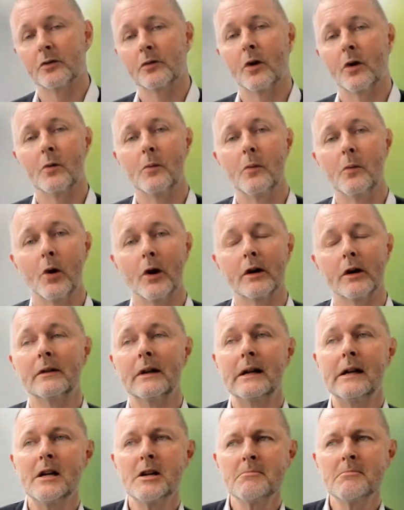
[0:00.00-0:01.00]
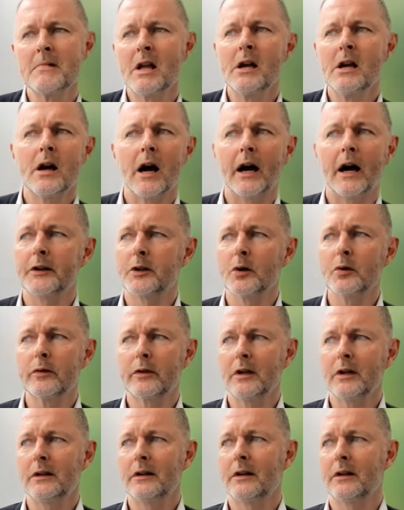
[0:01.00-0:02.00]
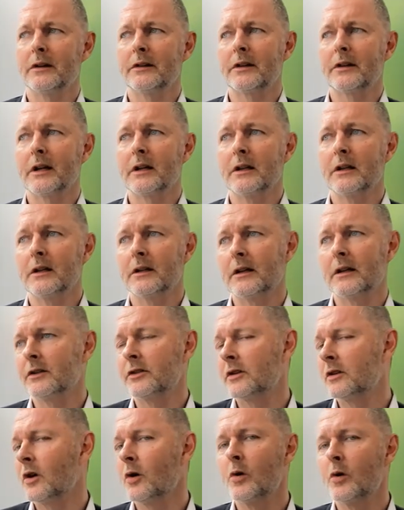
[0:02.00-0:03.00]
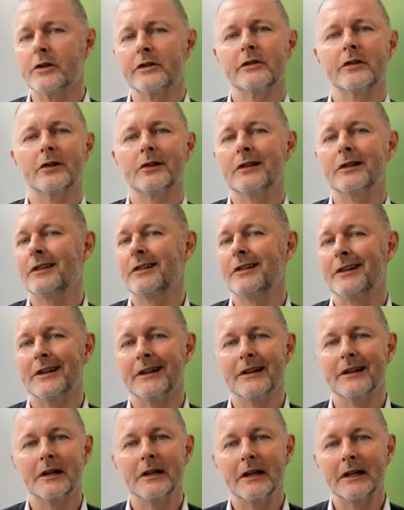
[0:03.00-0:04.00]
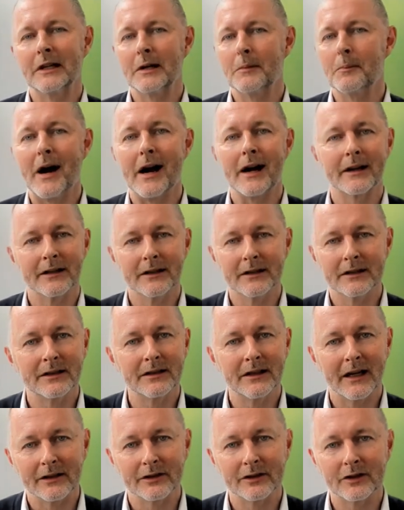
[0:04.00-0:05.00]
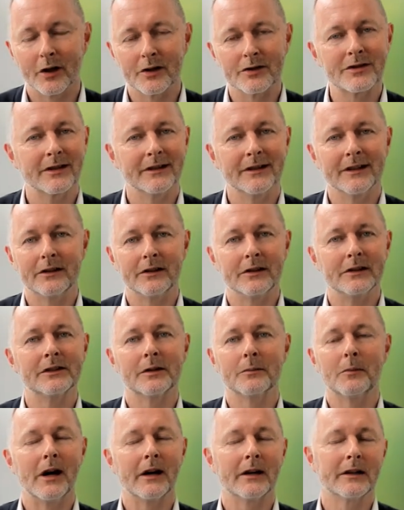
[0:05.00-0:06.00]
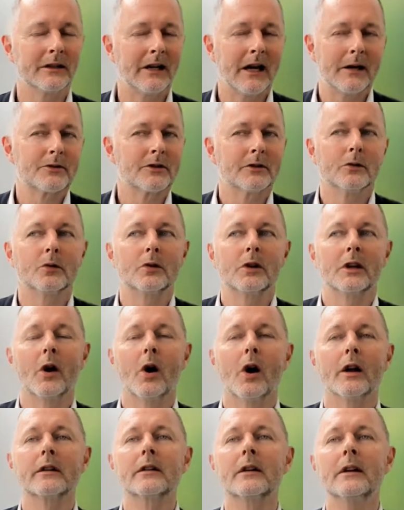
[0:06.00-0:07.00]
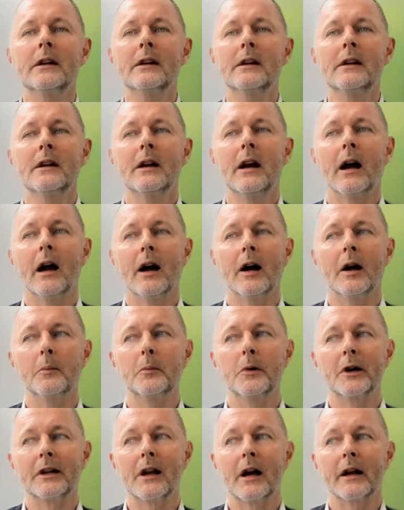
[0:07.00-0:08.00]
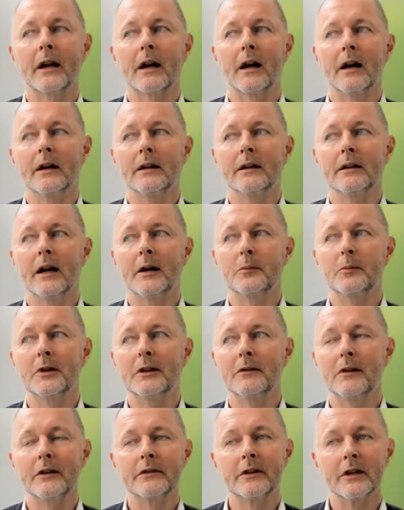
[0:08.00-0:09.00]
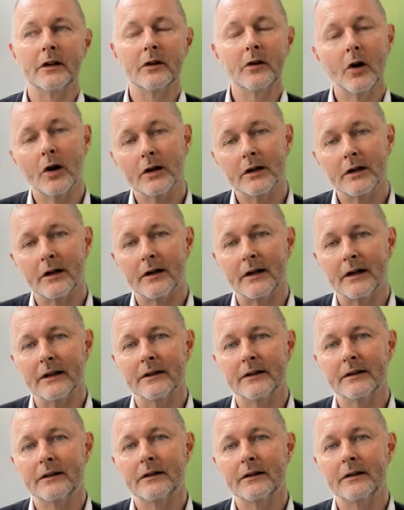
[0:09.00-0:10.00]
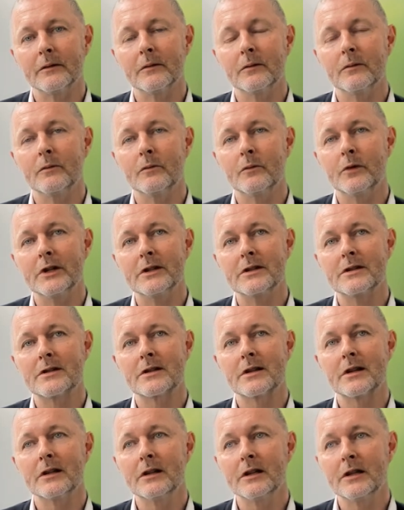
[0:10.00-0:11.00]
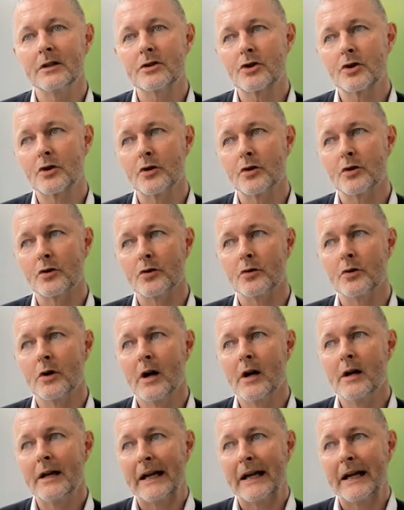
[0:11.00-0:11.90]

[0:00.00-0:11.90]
to grow more. I don't think there's no uncertainty in a market as such, and there is a market, absolutely not. But like I believe I've said earlier, is we still need to,